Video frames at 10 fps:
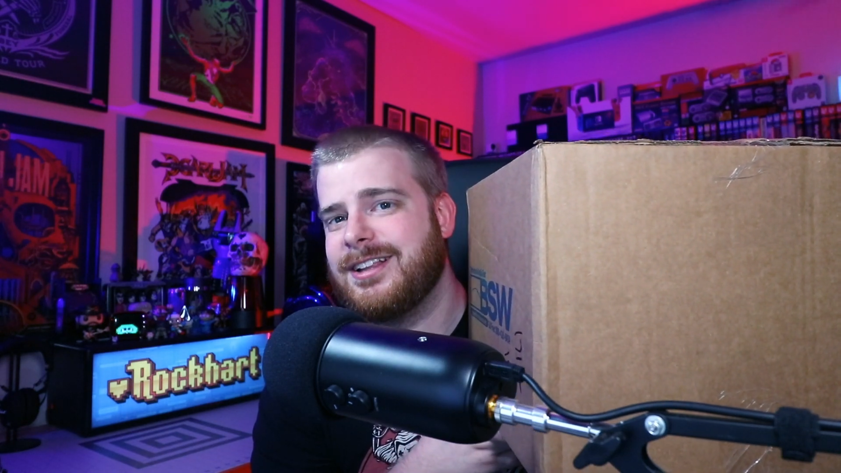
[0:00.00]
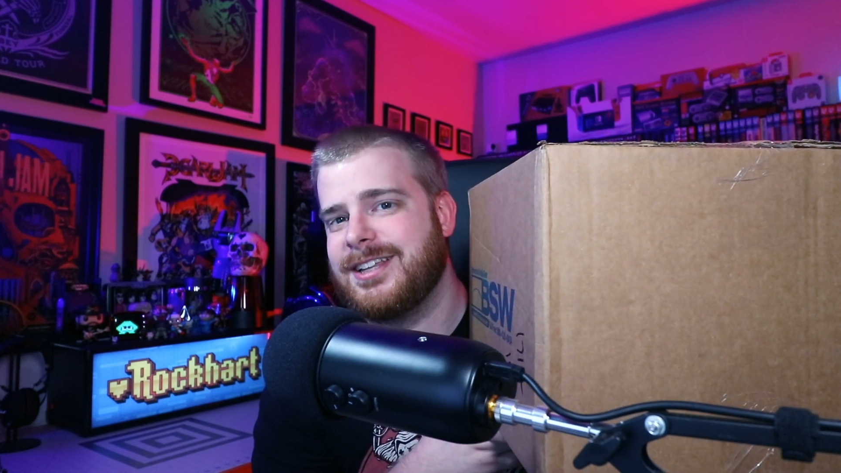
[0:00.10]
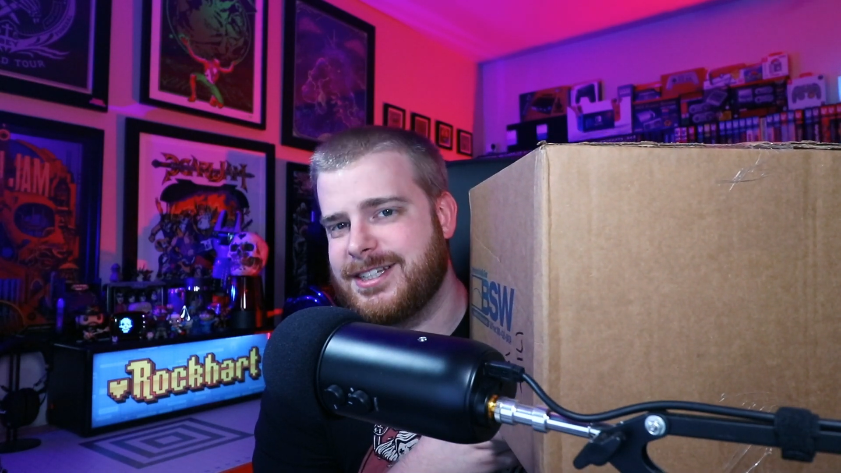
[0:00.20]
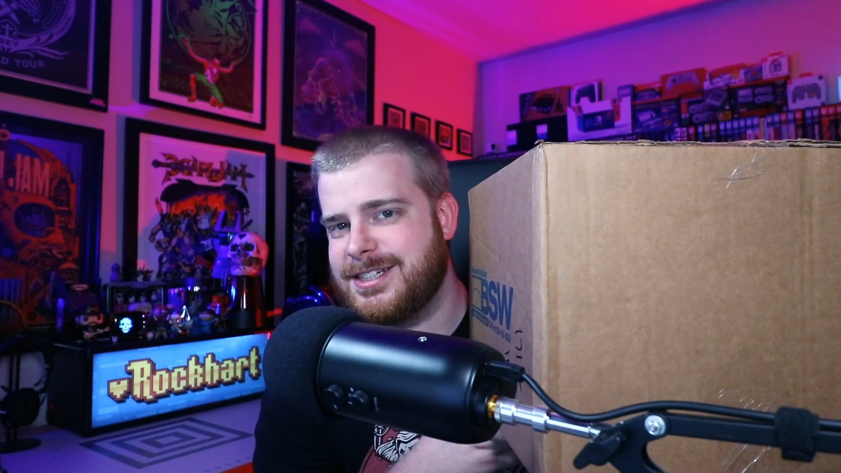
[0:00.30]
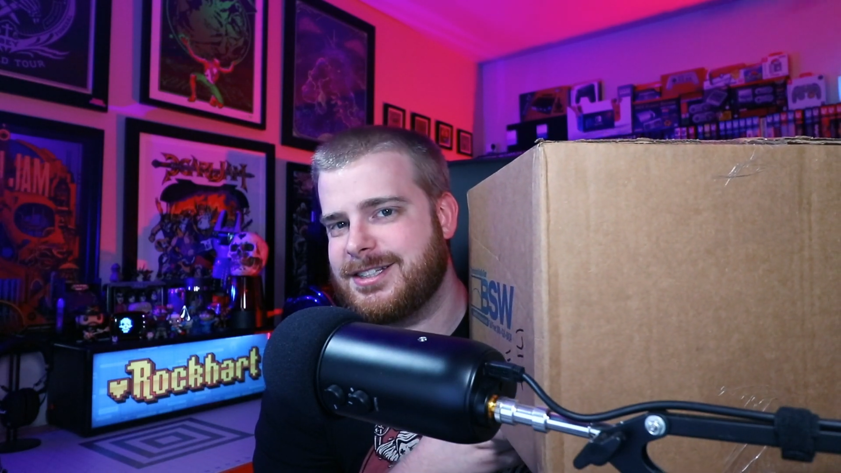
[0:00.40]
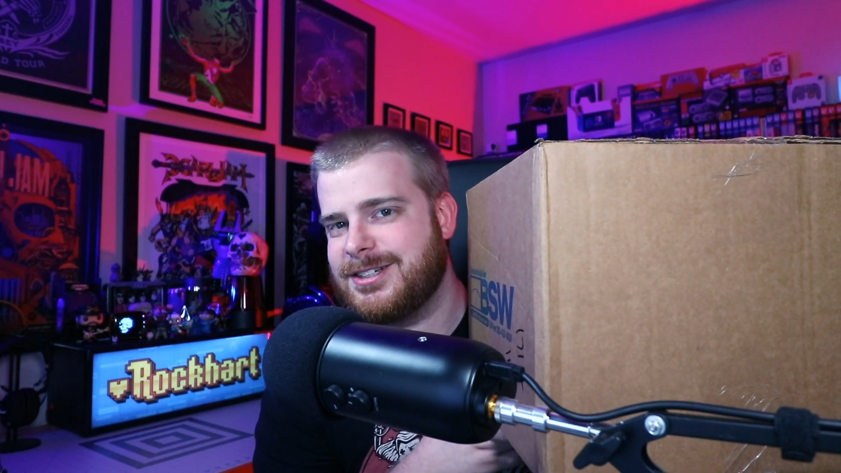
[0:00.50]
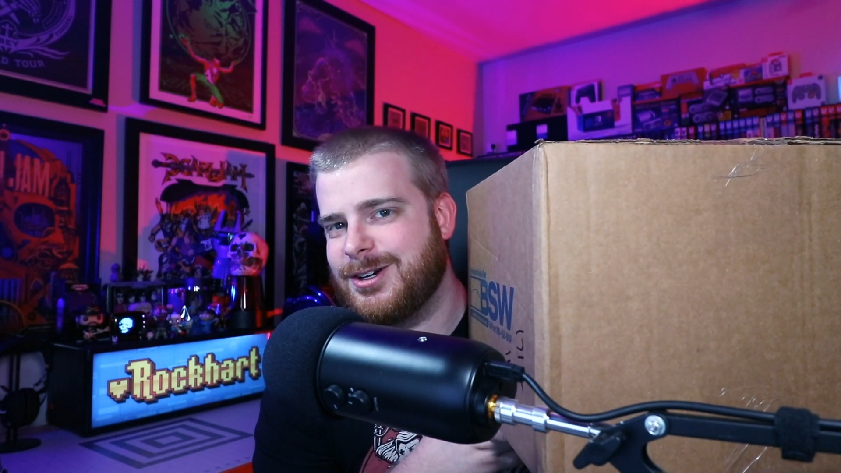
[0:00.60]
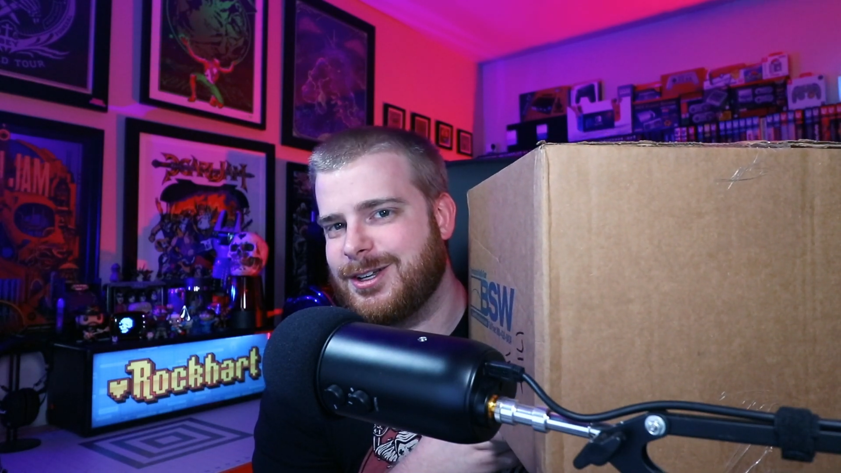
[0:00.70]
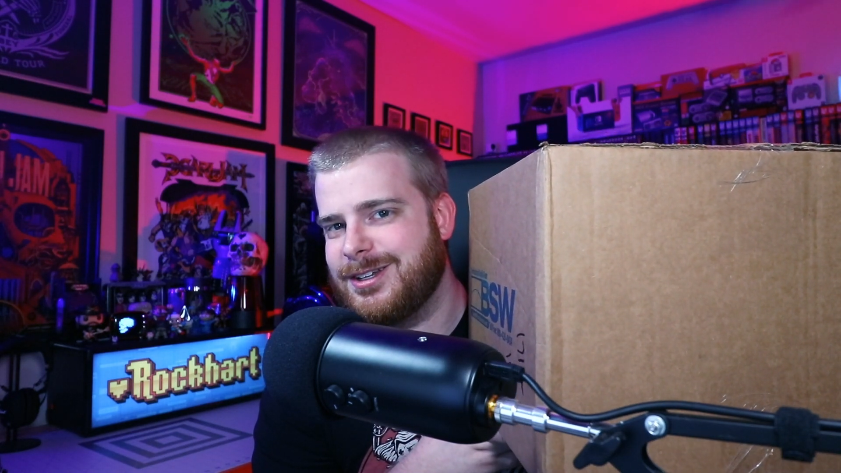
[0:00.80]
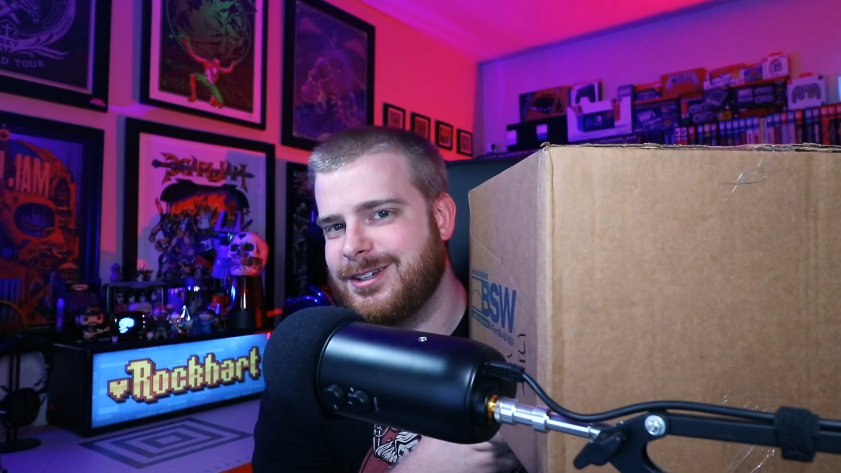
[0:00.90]
Let's get
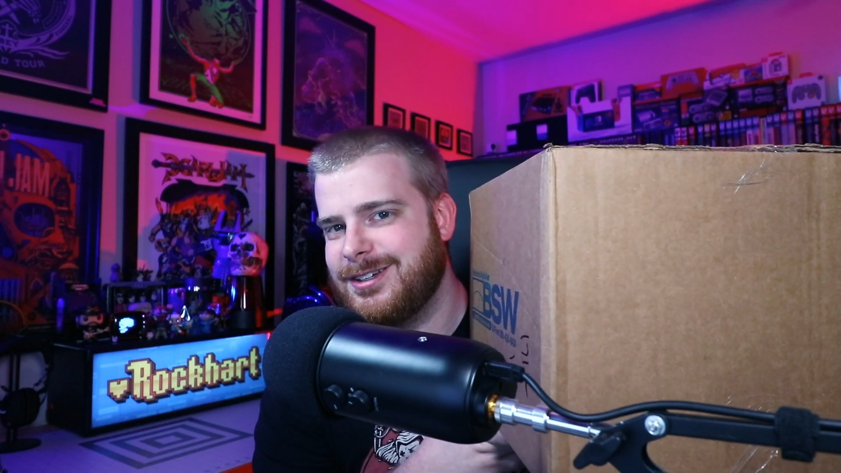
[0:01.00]
started.